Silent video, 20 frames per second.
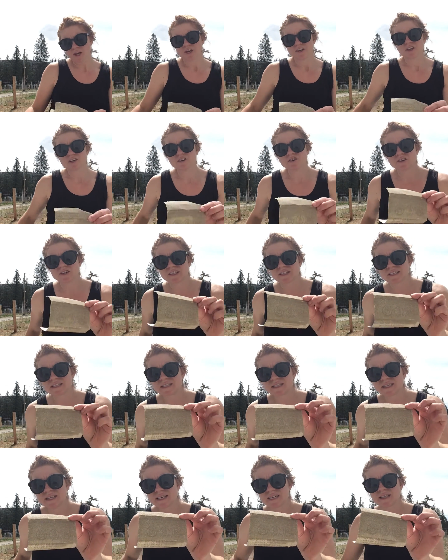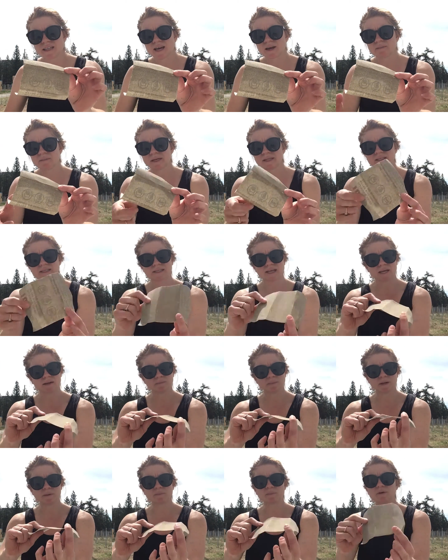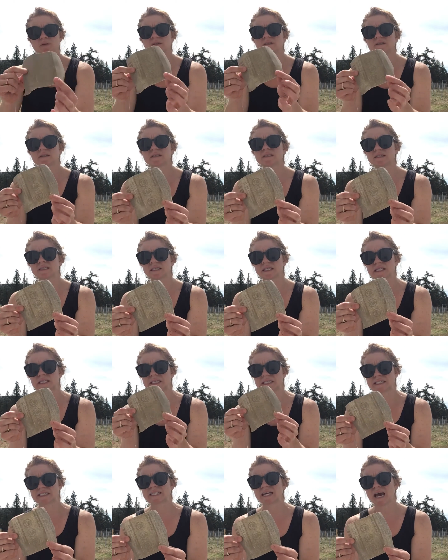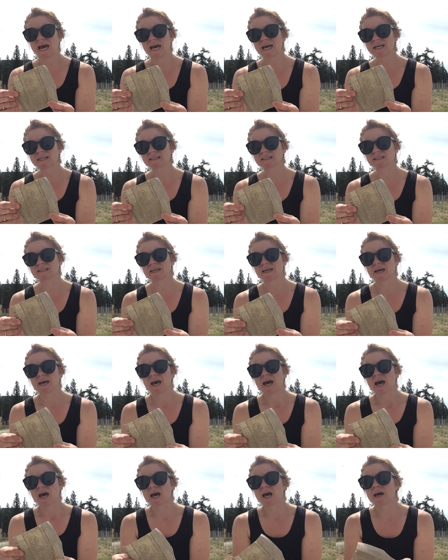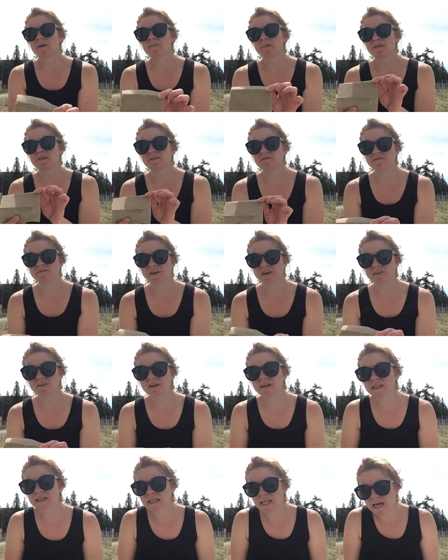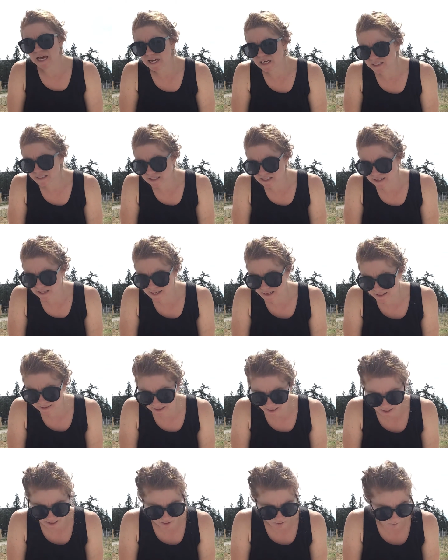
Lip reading: You can see that my sandpaper is still intact. The very last thing that I